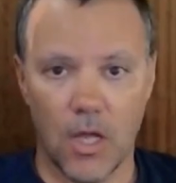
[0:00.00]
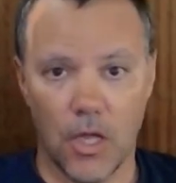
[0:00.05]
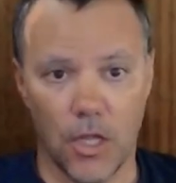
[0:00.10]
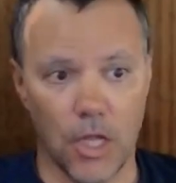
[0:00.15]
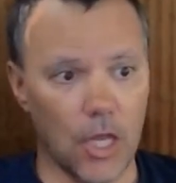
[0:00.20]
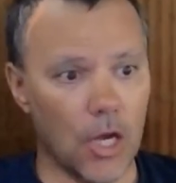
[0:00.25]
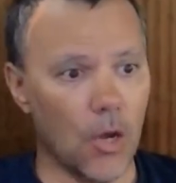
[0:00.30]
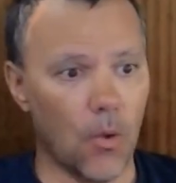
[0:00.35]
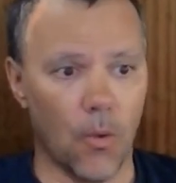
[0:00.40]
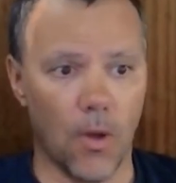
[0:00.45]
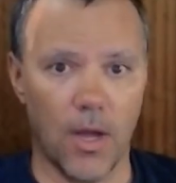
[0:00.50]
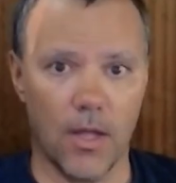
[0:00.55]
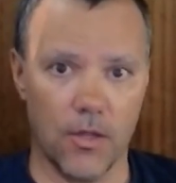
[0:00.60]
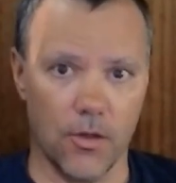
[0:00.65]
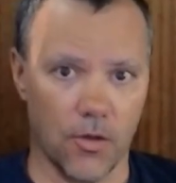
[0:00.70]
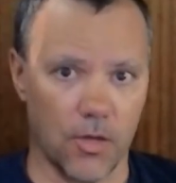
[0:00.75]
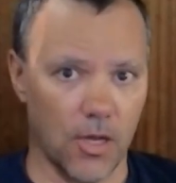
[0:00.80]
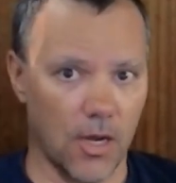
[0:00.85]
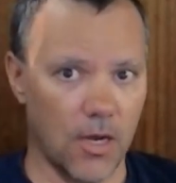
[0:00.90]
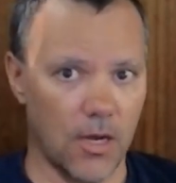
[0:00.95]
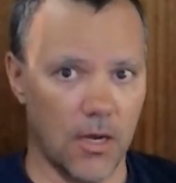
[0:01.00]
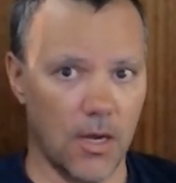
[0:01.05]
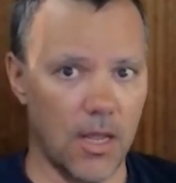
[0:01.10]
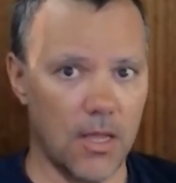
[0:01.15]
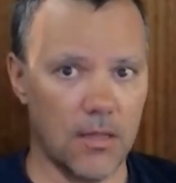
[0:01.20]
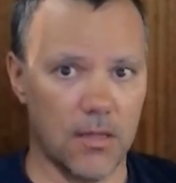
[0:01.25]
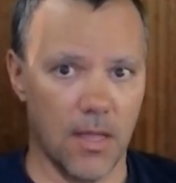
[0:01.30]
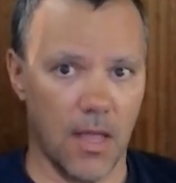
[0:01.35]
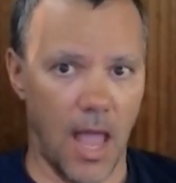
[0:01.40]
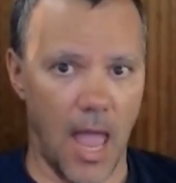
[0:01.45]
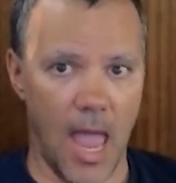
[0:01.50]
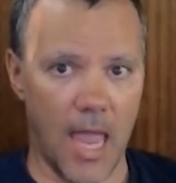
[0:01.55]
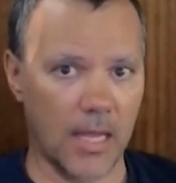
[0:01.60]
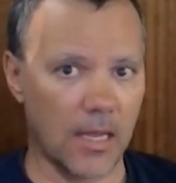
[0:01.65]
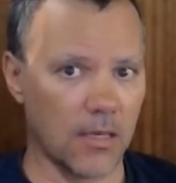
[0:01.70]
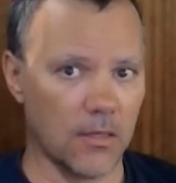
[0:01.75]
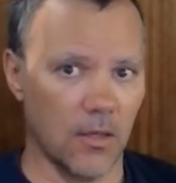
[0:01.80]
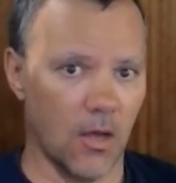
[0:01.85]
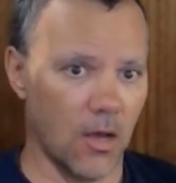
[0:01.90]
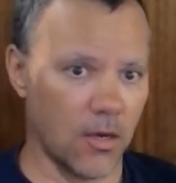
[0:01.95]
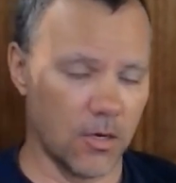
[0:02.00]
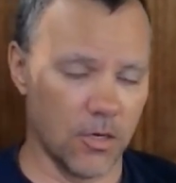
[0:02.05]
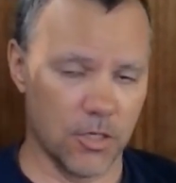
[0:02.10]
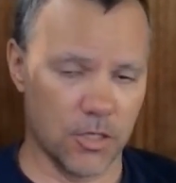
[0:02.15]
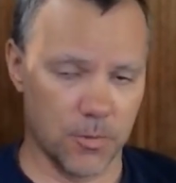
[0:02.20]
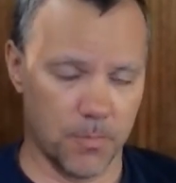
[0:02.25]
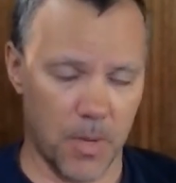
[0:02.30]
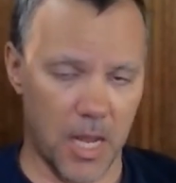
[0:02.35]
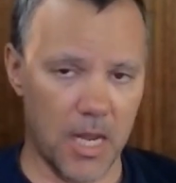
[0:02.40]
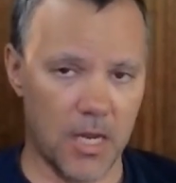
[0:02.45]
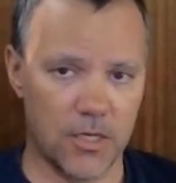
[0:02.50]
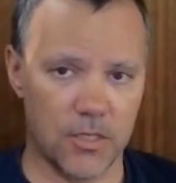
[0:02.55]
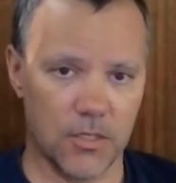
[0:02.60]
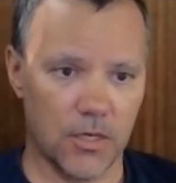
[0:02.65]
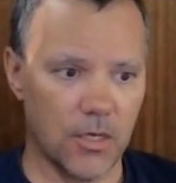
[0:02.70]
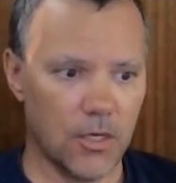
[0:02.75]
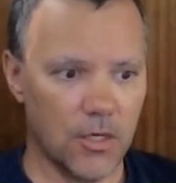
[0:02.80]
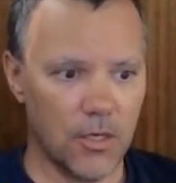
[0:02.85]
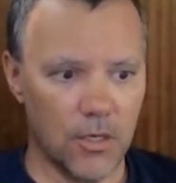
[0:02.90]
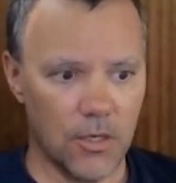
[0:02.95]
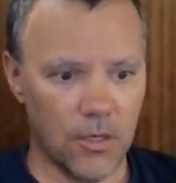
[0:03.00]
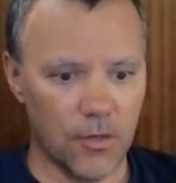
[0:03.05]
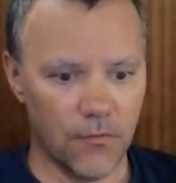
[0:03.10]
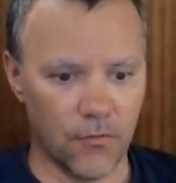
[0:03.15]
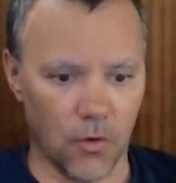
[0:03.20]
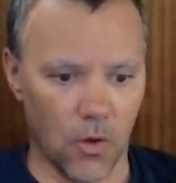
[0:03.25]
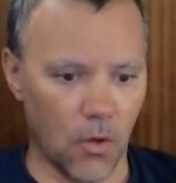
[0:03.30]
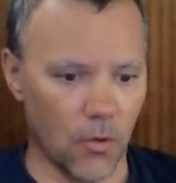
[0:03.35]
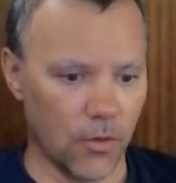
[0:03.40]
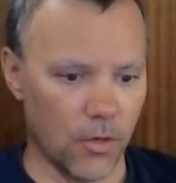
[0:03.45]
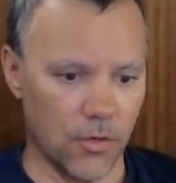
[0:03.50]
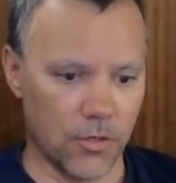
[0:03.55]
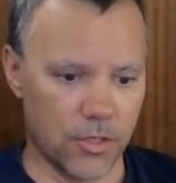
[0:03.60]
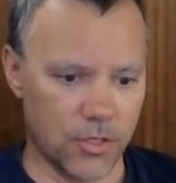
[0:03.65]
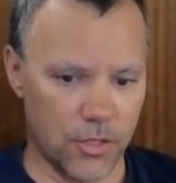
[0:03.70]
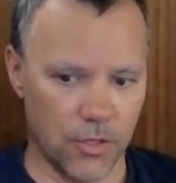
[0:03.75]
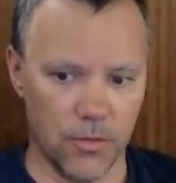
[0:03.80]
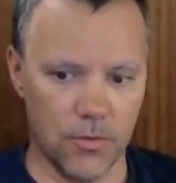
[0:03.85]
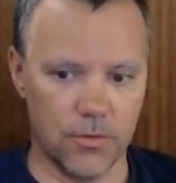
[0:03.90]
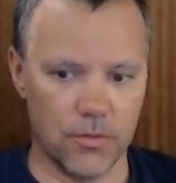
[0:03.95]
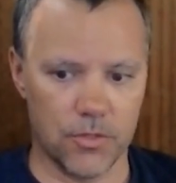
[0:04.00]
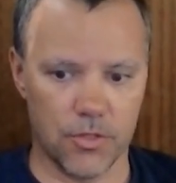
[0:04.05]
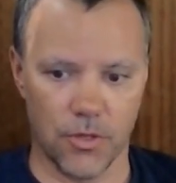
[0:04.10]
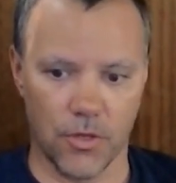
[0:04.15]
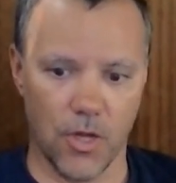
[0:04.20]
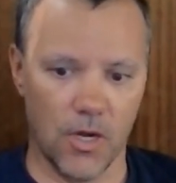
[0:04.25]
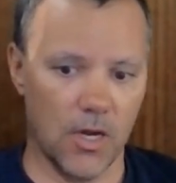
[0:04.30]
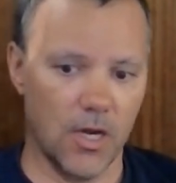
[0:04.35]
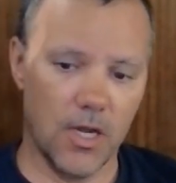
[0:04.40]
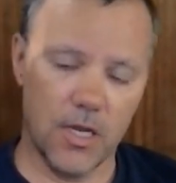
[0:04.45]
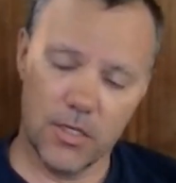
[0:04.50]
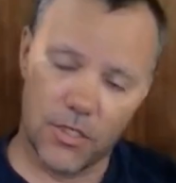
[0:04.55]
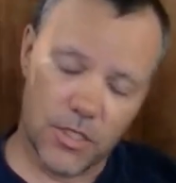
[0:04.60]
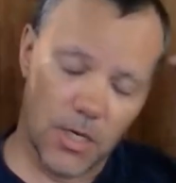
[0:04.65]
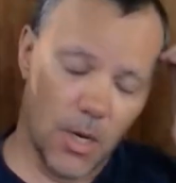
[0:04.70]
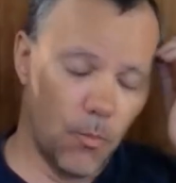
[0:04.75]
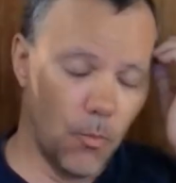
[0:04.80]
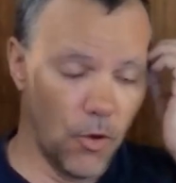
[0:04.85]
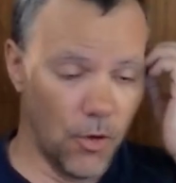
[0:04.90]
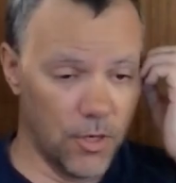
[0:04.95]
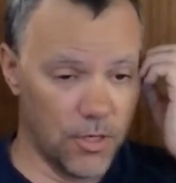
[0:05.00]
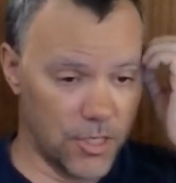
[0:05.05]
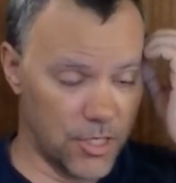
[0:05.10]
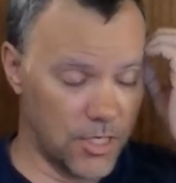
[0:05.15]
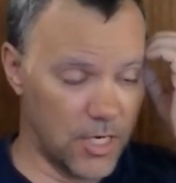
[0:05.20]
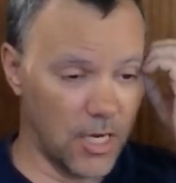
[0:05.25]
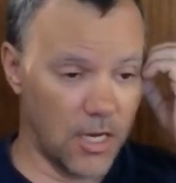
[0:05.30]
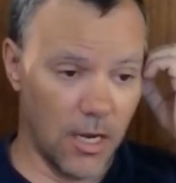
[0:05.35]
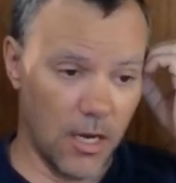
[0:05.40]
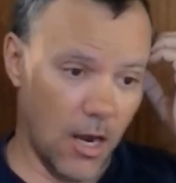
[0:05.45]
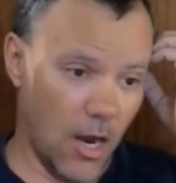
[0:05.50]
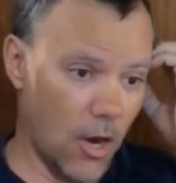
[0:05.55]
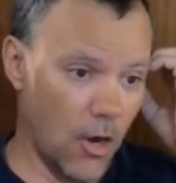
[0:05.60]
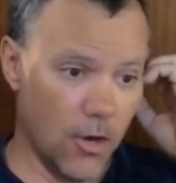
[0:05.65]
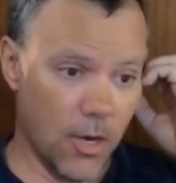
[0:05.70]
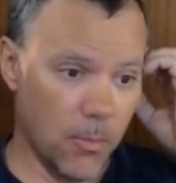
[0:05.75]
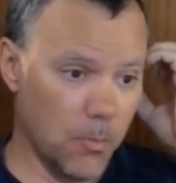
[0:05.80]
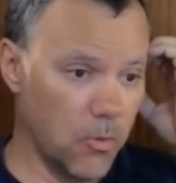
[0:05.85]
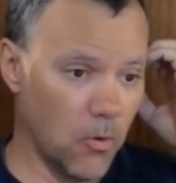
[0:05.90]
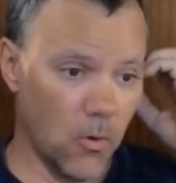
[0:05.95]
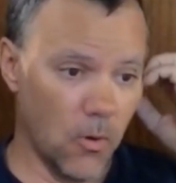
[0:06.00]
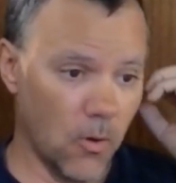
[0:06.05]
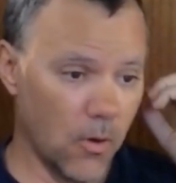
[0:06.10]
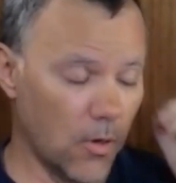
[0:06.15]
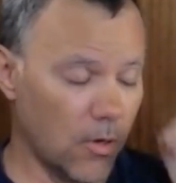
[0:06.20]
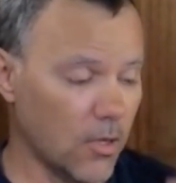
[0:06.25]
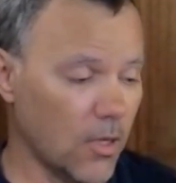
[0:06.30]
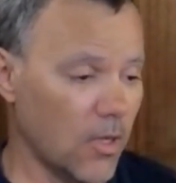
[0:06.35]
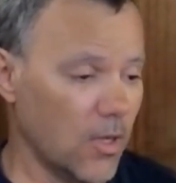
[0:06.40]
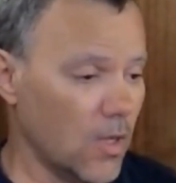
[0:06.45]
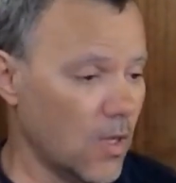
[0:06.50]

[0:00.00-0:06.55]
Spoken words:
You know what, you're going to need the hanging locker space for all your suits. You're going to need somewhere to stick an ironing board.